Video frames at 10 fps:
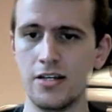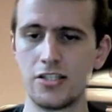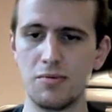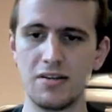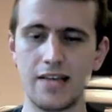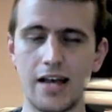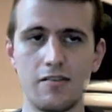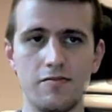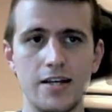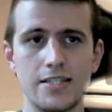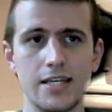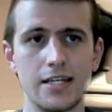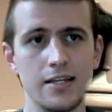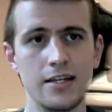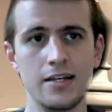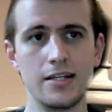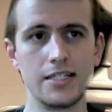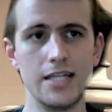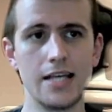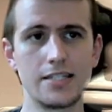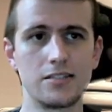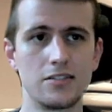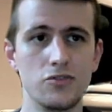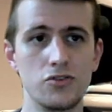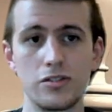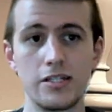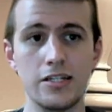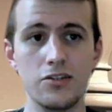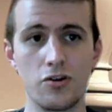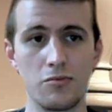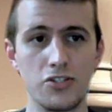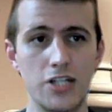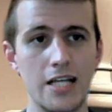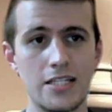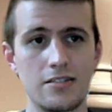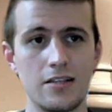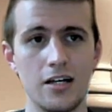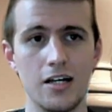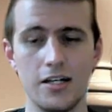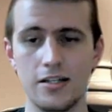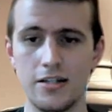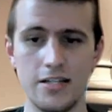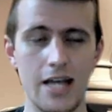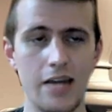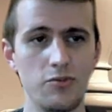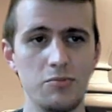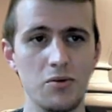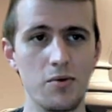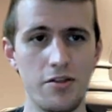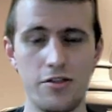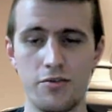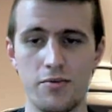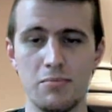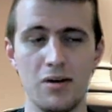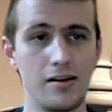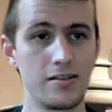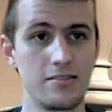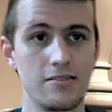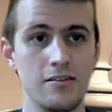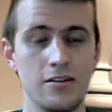So by sacrificing, yes, usually in normal chess, a knight would be worth 3 pawns,